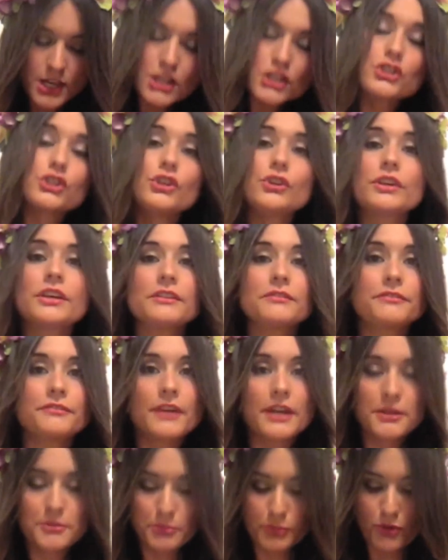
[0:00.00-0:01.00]
So you can
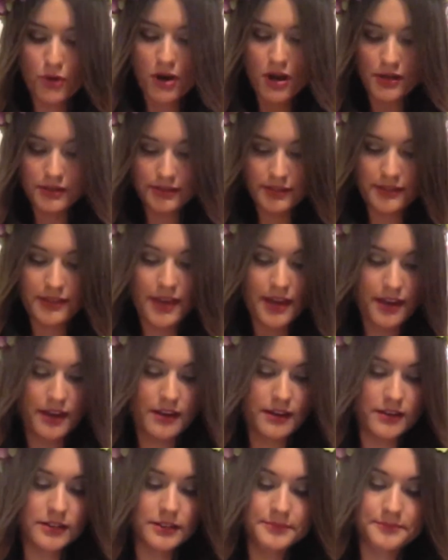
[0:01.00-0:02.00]
find bras
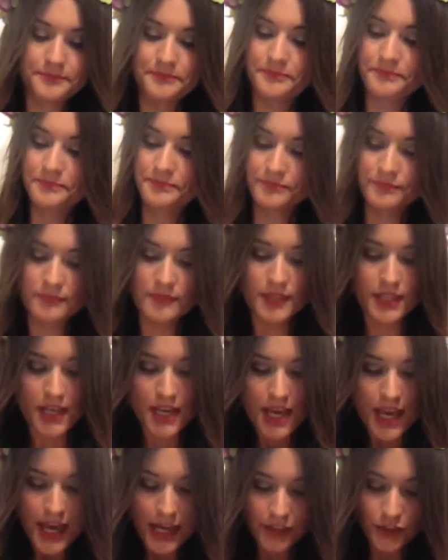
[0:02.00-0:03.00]
there,
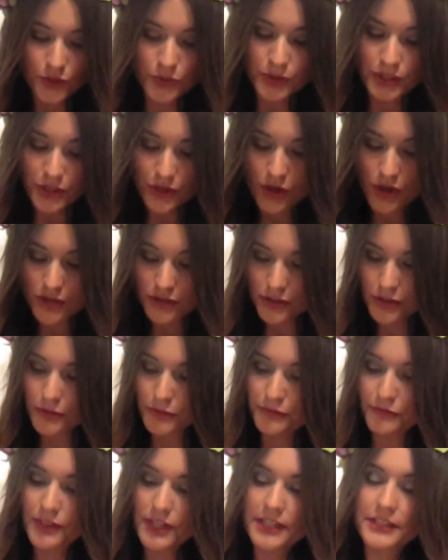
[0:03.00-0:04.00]
and you can
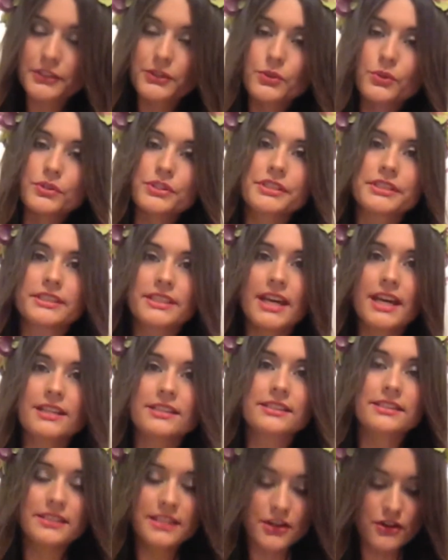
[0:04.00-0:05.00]
also find
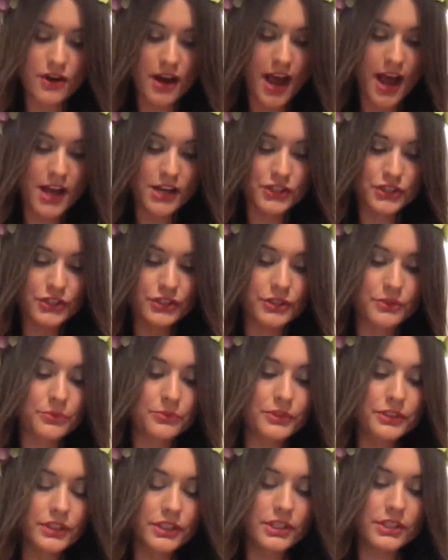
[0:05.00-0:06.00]
corsets that are actually
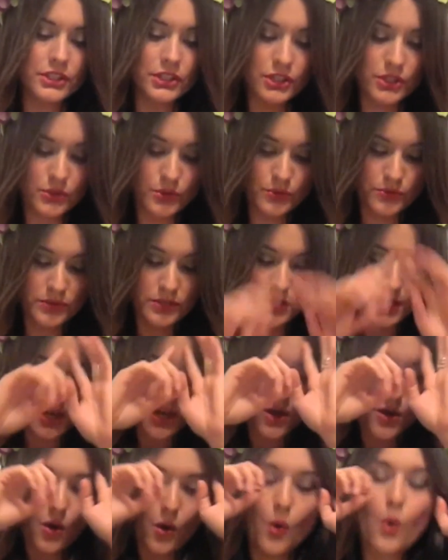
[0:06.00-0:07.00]
really cute,
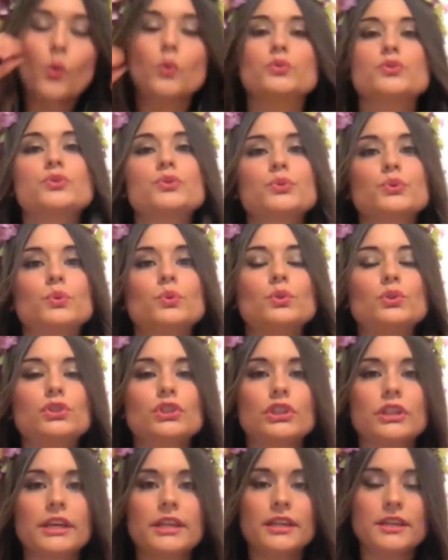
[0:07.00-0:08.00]
old school
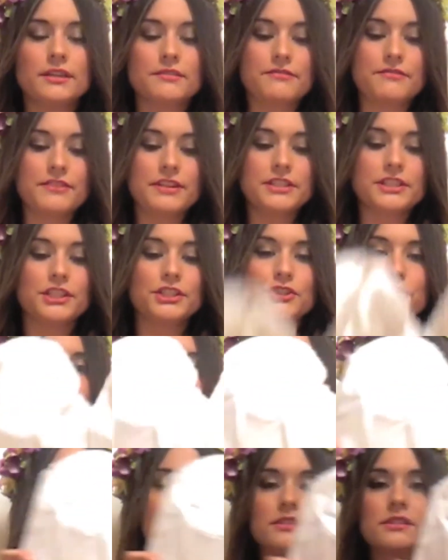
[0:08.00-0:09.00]
looking vintage
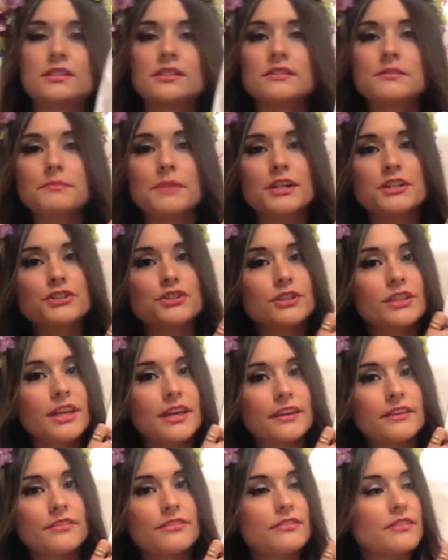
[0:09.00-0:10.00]
pieces, much
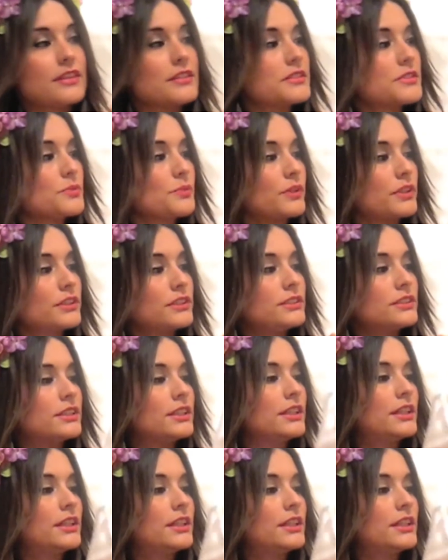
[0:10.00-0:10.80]
like this one.